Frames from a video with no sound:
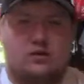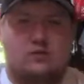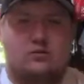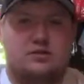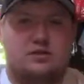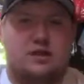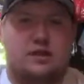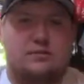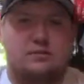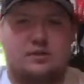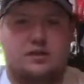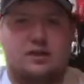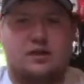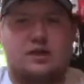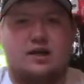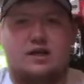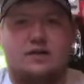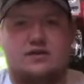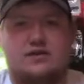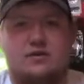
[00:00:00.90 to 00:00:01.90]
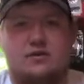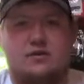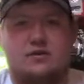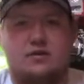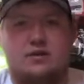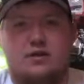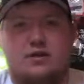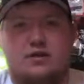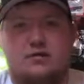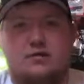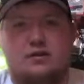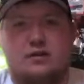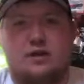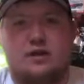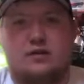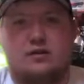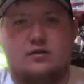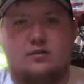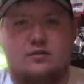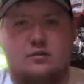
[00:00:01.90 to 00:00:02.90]
What's happening, guys? Cody here with
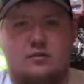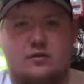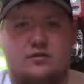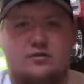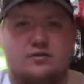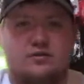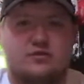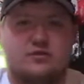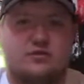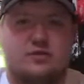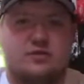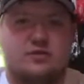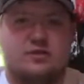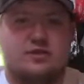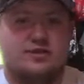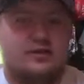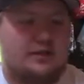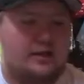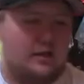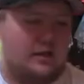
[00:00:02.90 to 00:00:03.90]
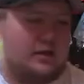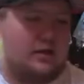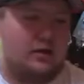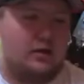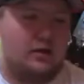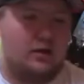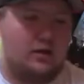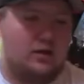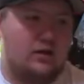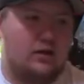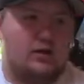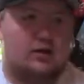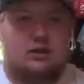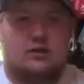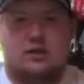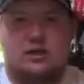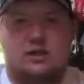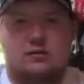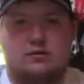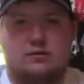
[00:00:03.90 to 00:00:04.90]
Angler Pros and Servicide.
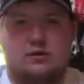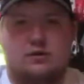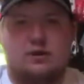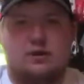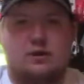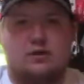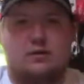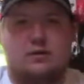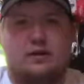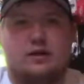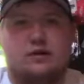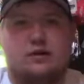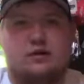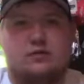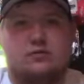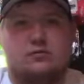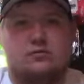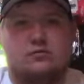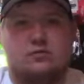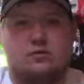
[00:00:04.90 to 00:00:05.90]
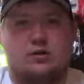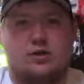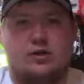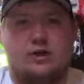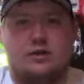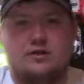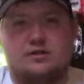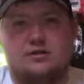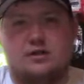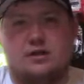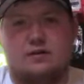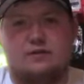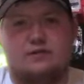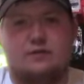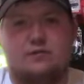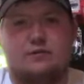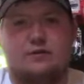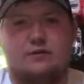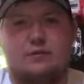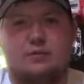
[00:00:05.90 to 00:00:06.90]
Today we're going to talk about a rod I just got
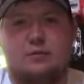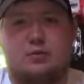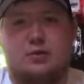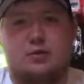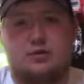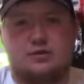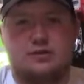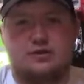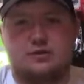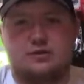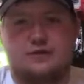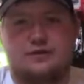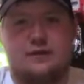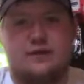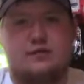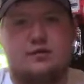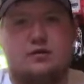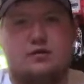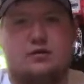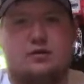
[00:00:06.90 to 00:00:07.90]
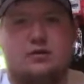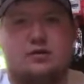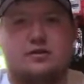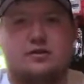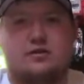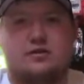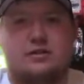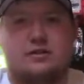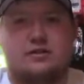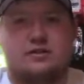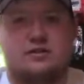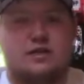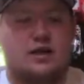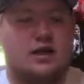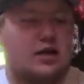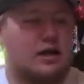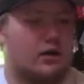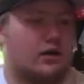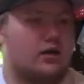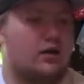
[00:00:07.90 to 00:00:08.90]
from one of our partners, Favorite Rod
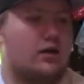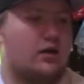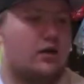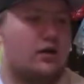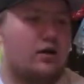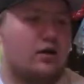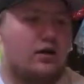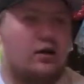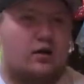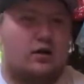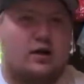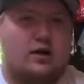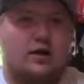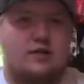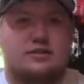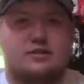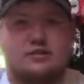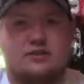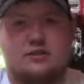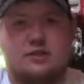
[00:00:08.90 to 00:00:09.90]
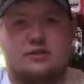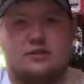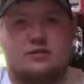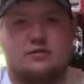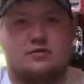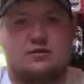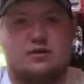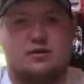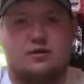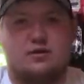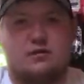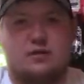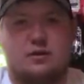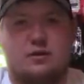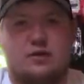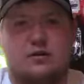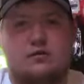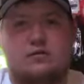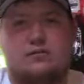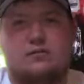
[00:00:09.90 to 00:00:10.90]
USA. I just got this rod in the
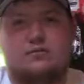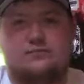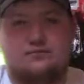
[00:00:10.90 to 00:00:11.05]
mail.